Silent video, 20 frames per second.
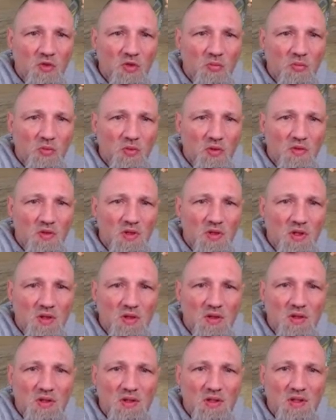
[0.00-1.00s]
Removes
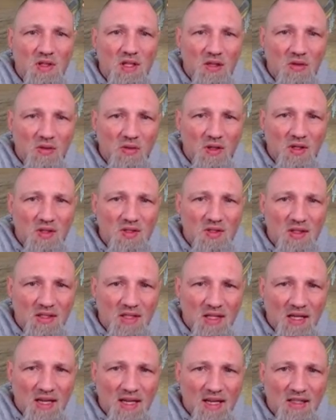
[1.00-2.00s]
all decrease
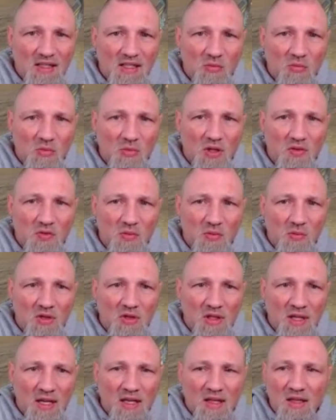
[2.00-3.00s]
attack debuffs from
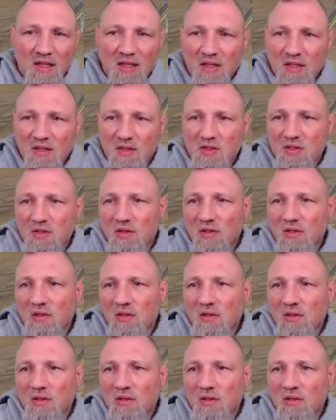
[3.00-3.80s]
all allies.